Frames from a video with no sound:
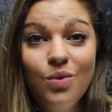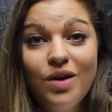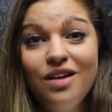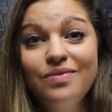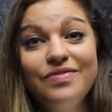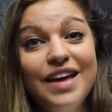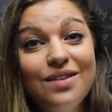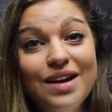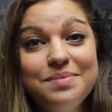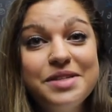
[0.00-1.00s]
Well,
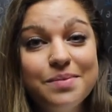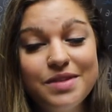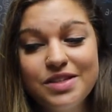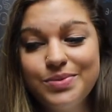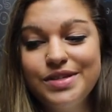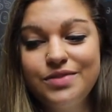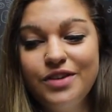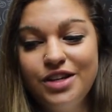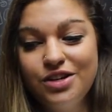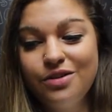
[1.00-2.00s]
that wraps up this week's
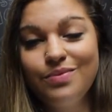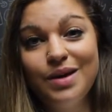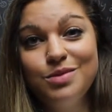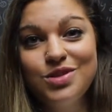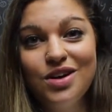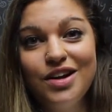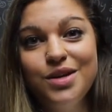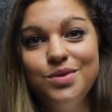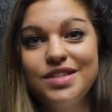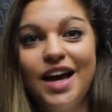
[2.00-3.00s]
video. I'm sorry
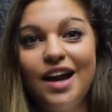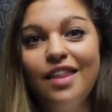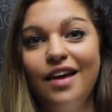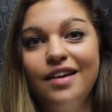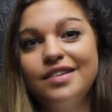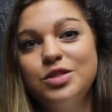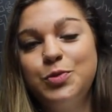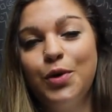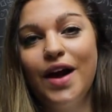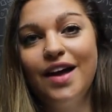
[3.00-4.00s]
it was kind of like
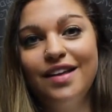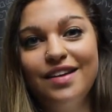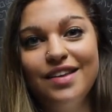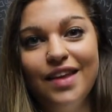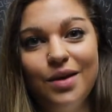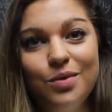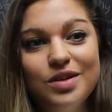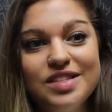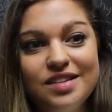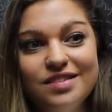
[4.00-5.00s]
sporadic and like
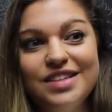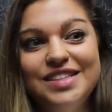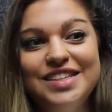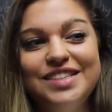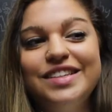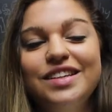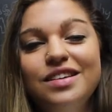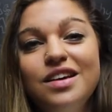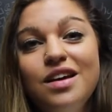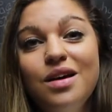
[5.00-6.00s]
wasn't
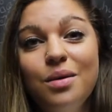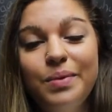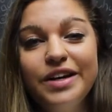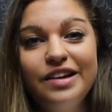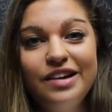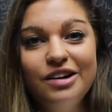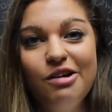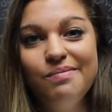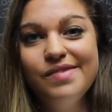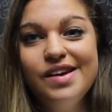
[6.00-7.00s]
consistent, but
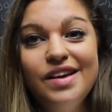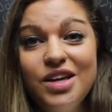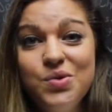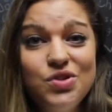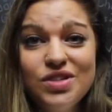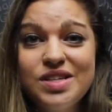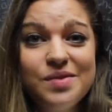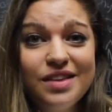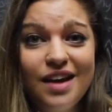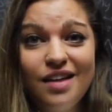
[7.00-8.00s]
um, it was just
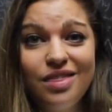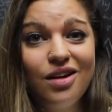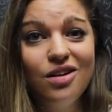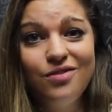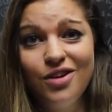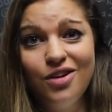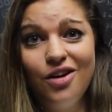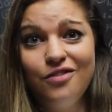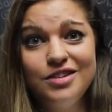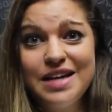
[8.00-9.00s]
something that I thought of
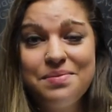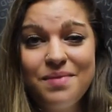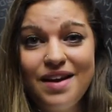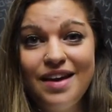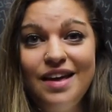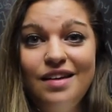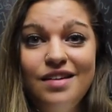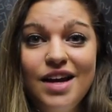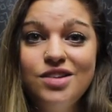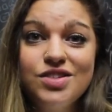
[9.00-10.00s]
off the top of my head,
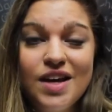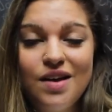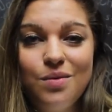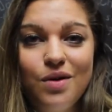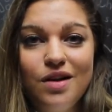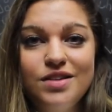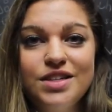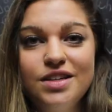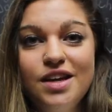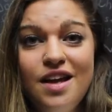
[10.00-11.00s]
and I just kind of wanted
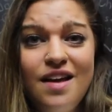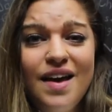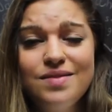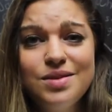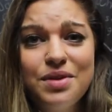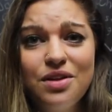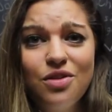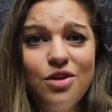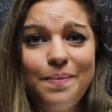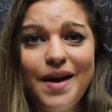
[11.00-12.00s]
to have something to
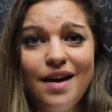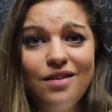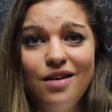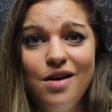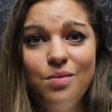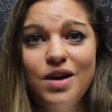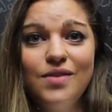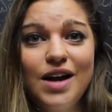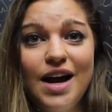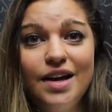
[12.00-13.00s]
look back on
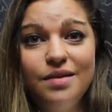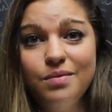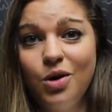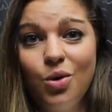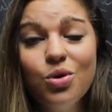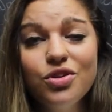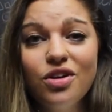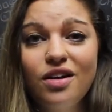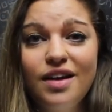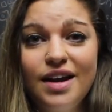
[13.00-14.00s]
whenever I'm
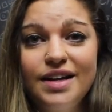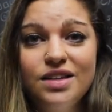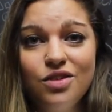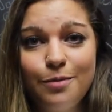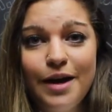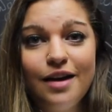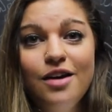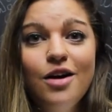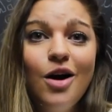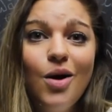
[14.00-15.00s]
older and I can look
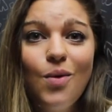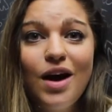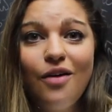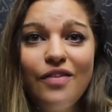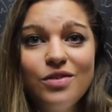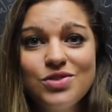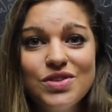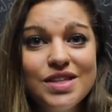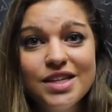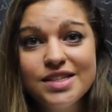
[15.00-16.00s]
back, oh wow, those were
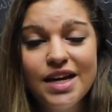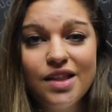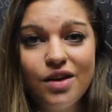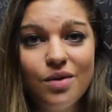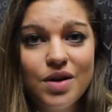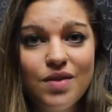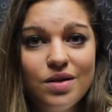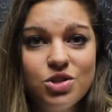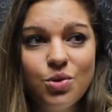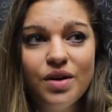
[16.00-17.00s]
the things that I thought whenever
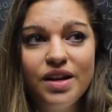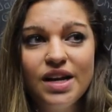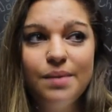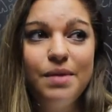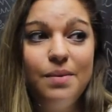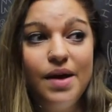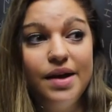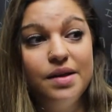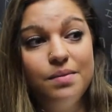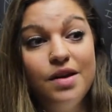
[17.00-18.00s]
I was twenty, and maybe
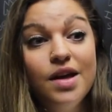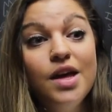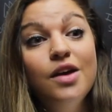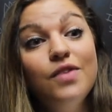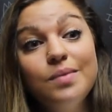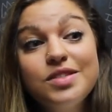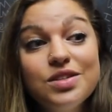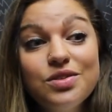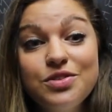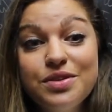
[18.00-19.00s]
I can, if I'm
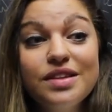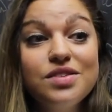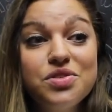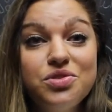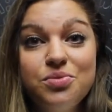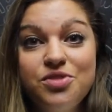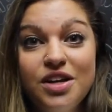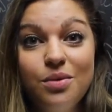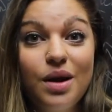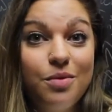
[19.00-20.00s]
still doing this YouTube
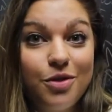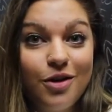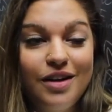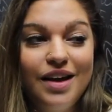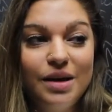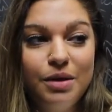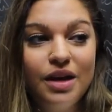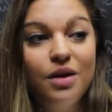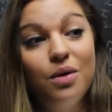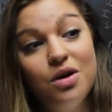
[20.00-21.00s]
channel when I'm thirty, I'd be
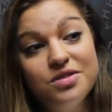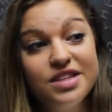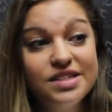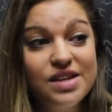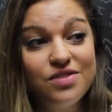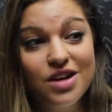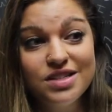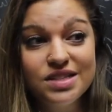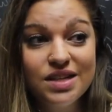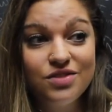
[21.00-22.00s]
like, oh, the things I
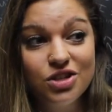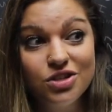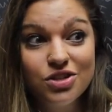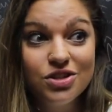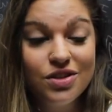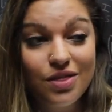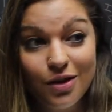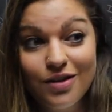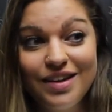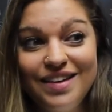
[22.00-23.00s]
thought since I turned
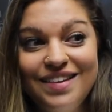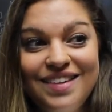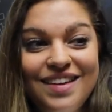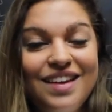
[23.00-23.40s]
thirty.